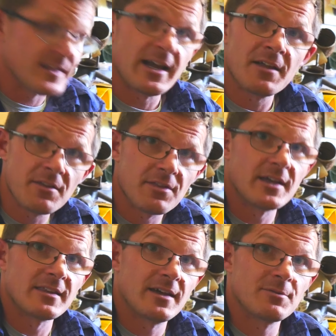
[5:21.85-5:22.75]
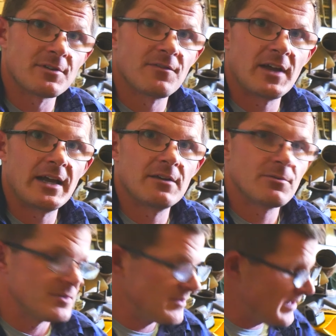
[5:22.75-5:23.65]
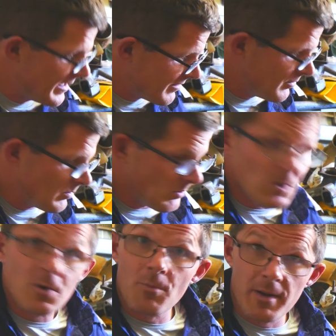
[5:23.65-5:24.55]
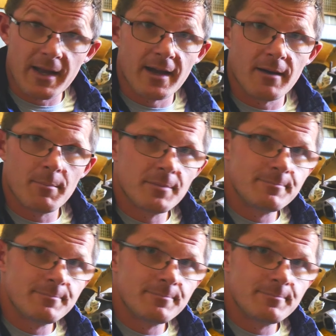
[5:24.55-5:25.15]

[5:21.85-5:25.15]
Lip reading: The other thing that was found was the actual oil pickup.